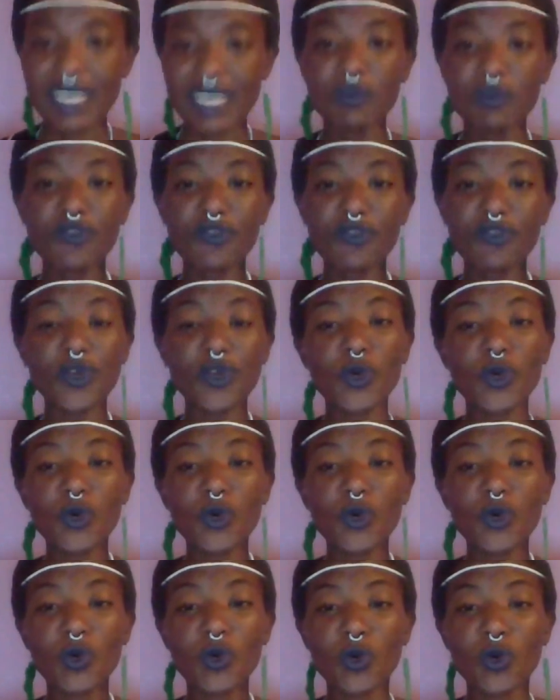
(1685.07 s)
Some of
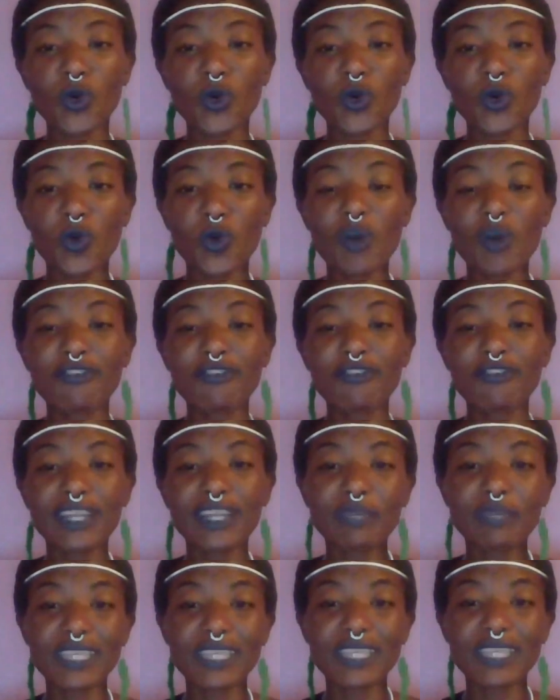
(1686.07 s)
you were
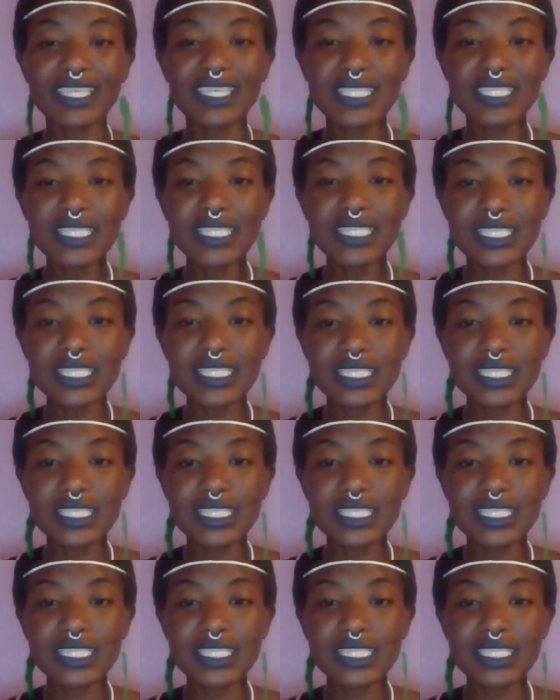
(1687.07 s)
Philippines